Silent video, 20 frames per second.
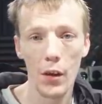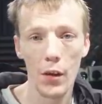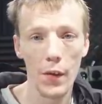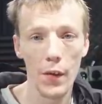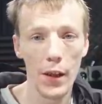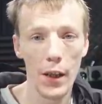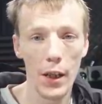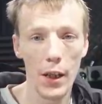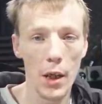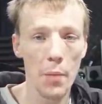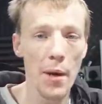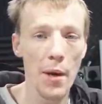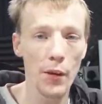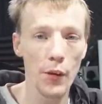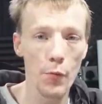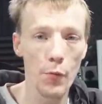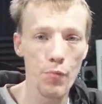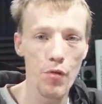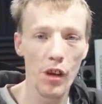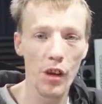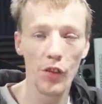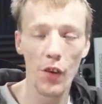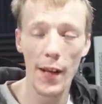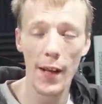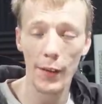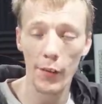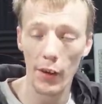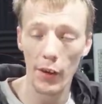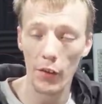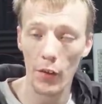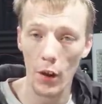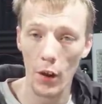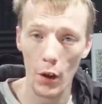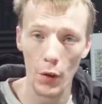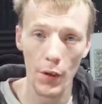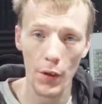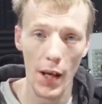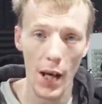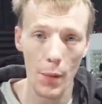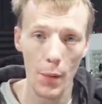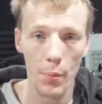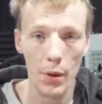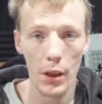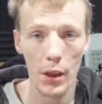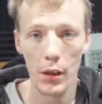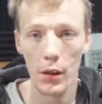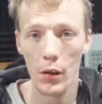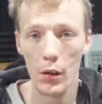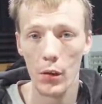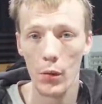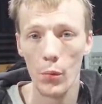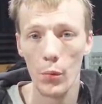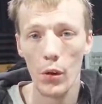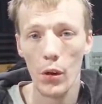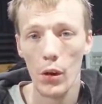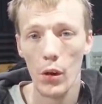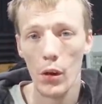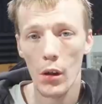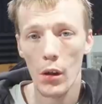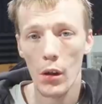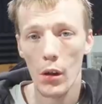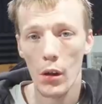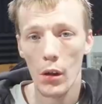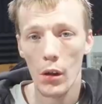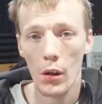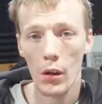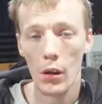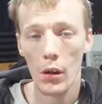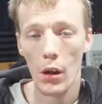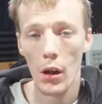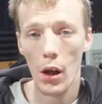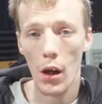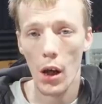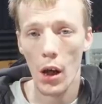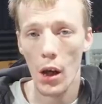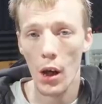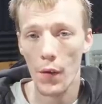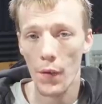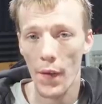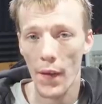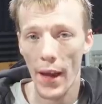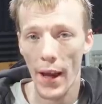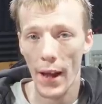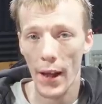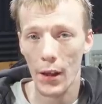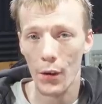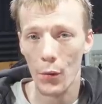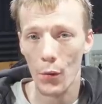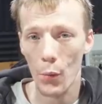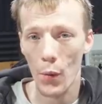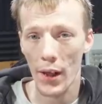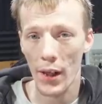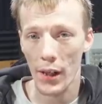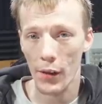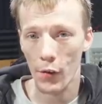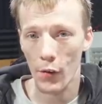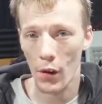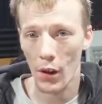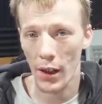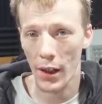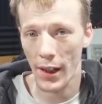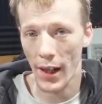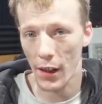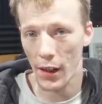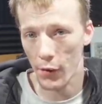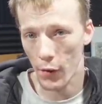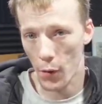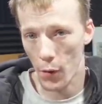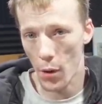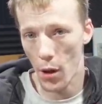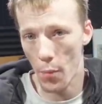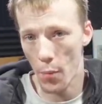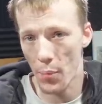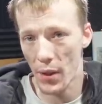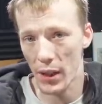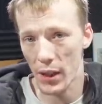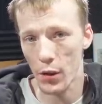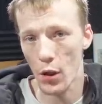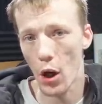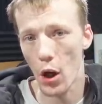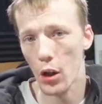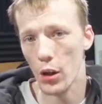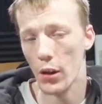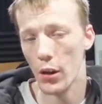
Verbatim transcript: The amount of pressure that's actually on the APU and then when it suddenly gets a, a, big knock,